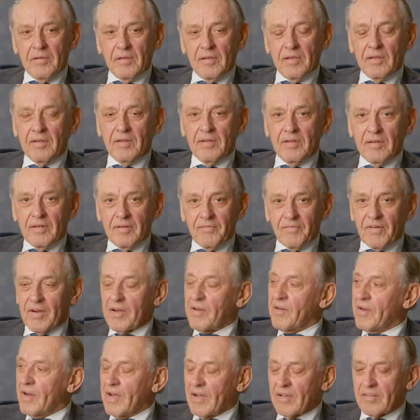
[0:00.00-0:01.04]
a
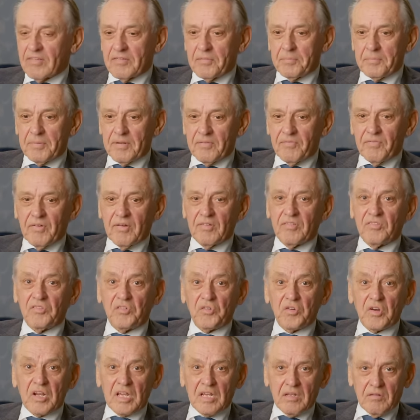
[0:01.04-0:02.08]
very nice but very
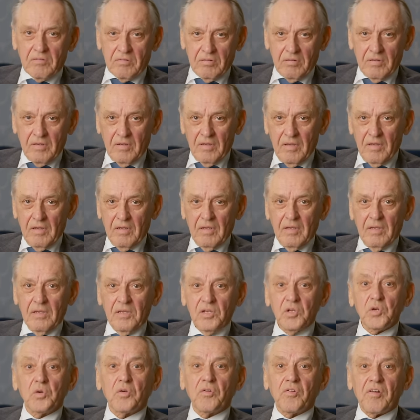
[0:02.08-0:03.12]
strict
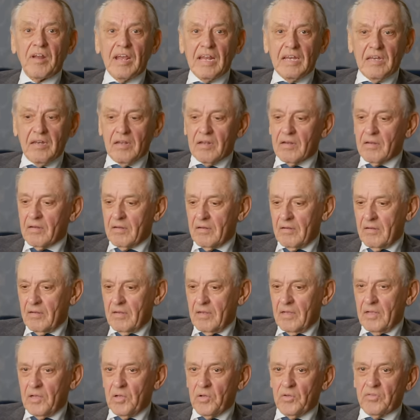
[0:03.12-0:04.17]
Ukrainian,
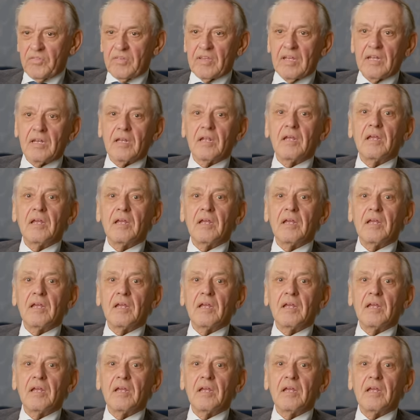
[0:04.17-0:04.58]
who said,